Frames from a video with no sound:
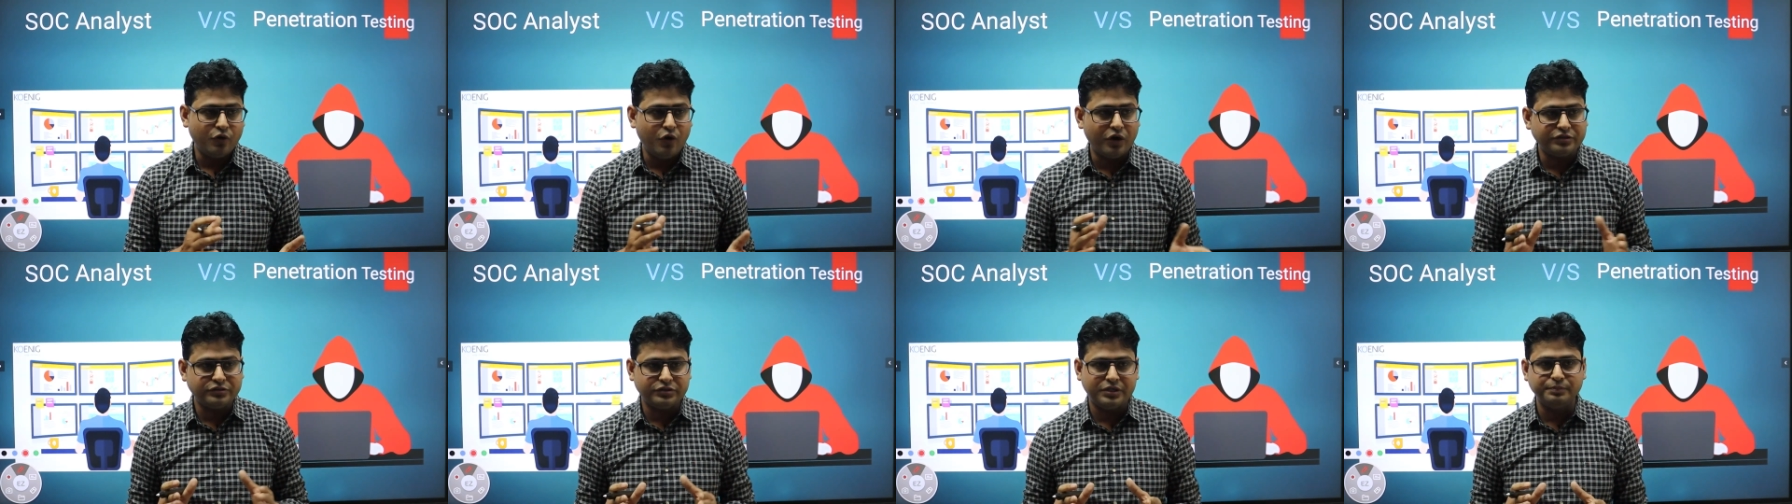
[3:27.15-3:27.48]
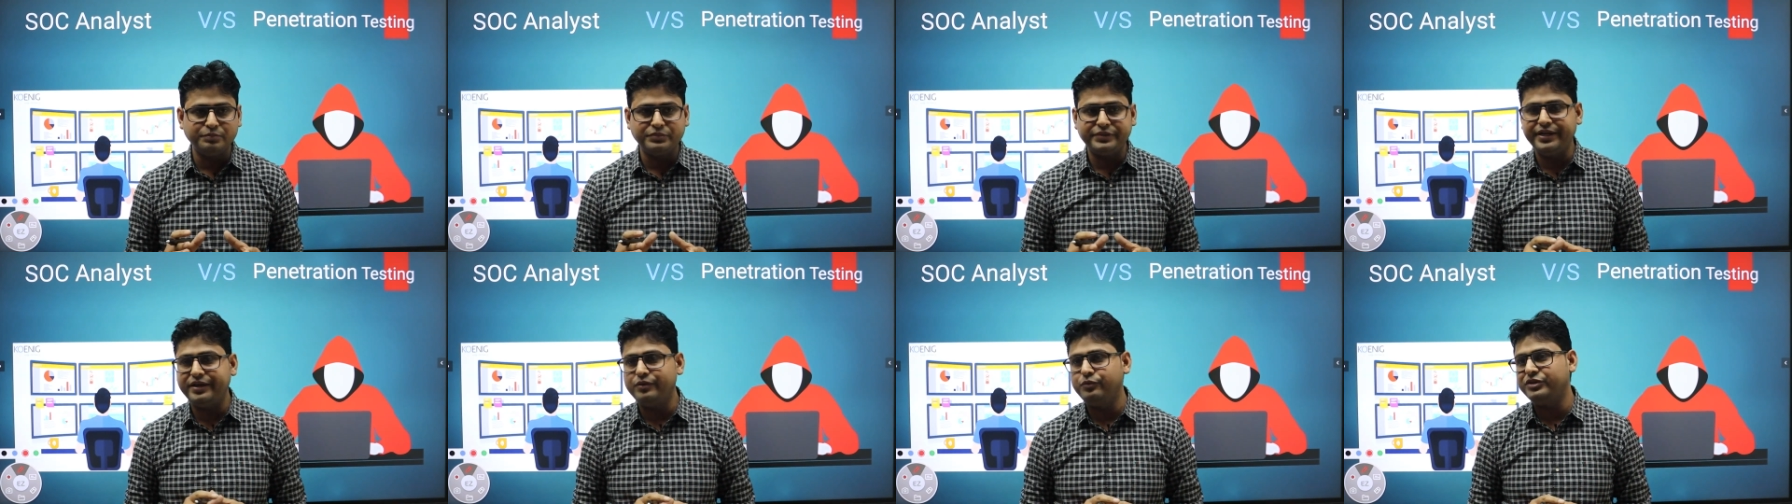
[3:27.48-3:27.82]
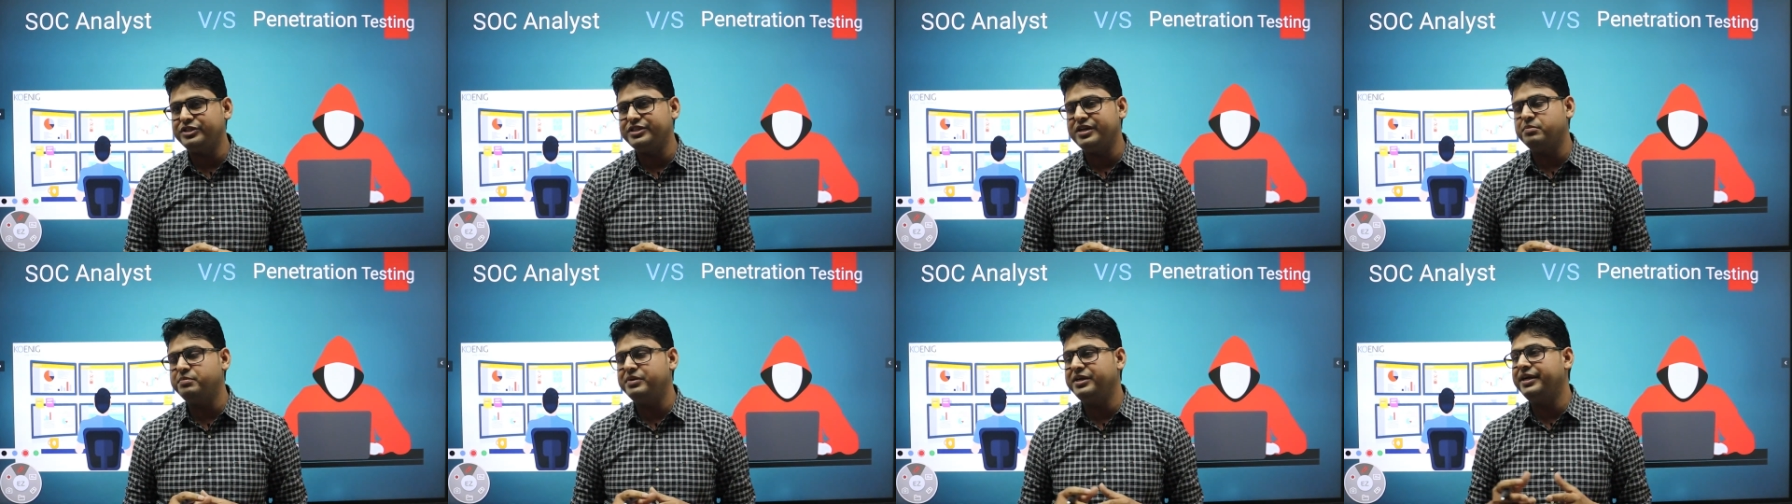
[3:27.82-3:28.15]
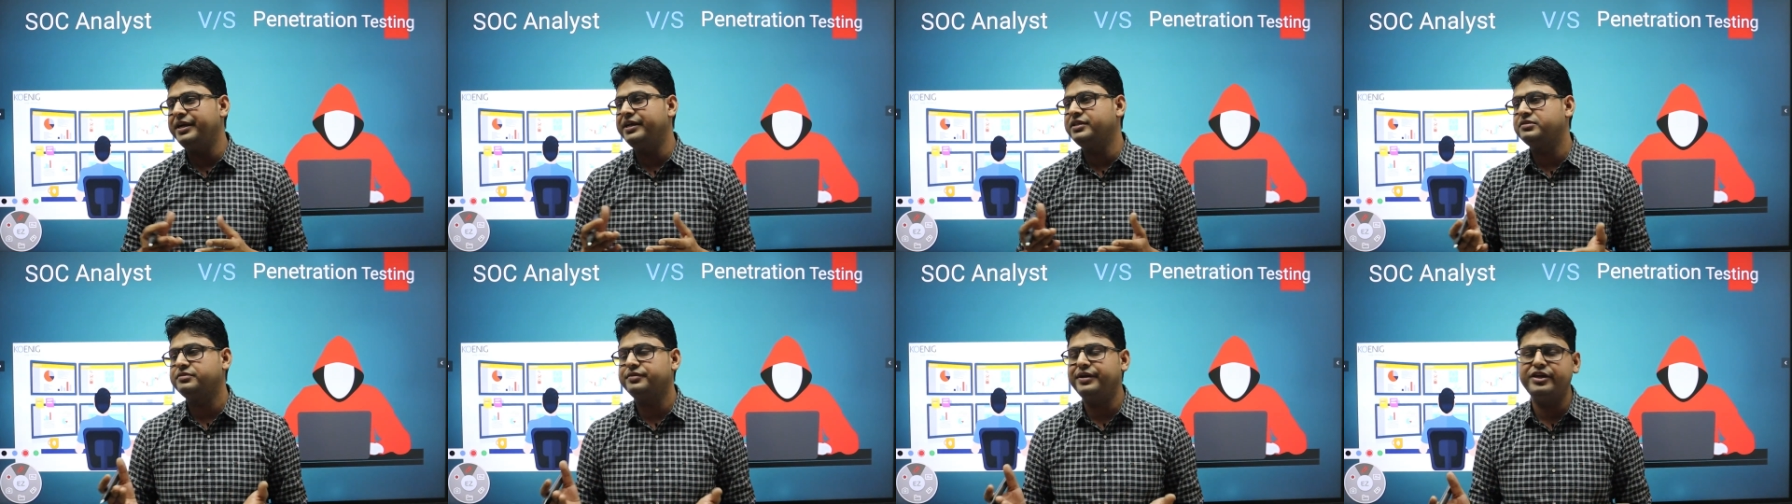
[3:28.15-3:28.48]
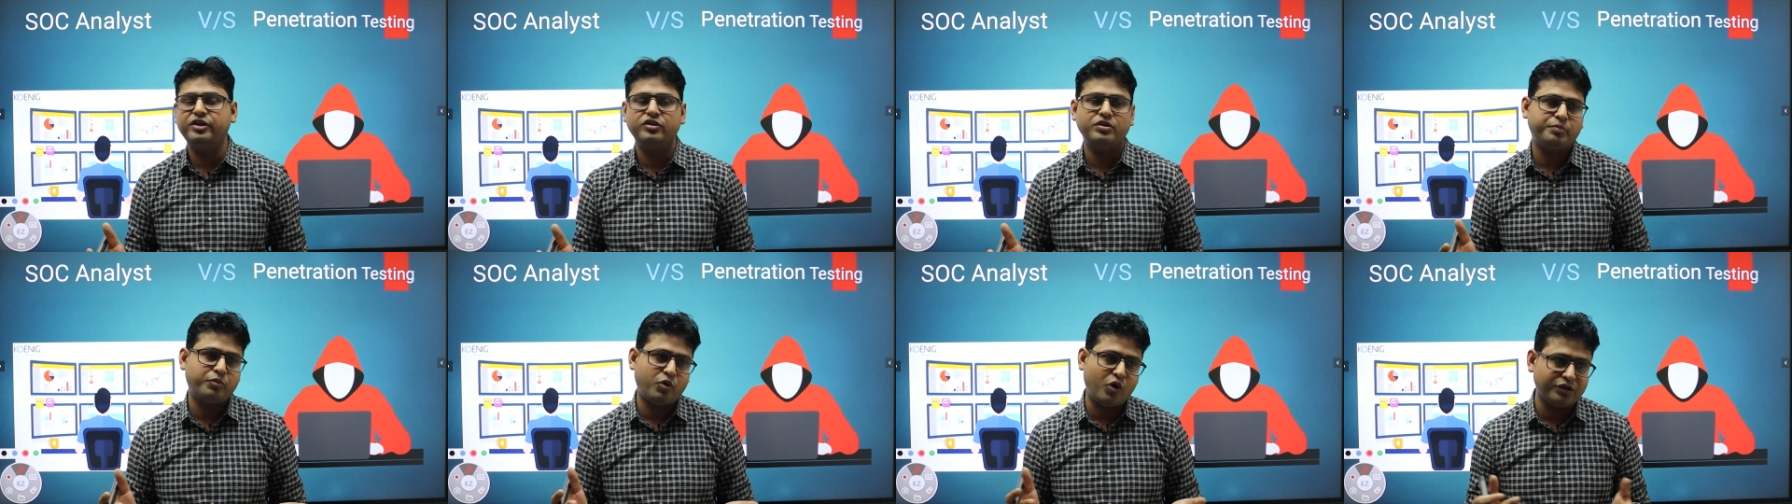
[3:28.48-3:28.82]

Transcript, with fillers: Not something which have been designed in the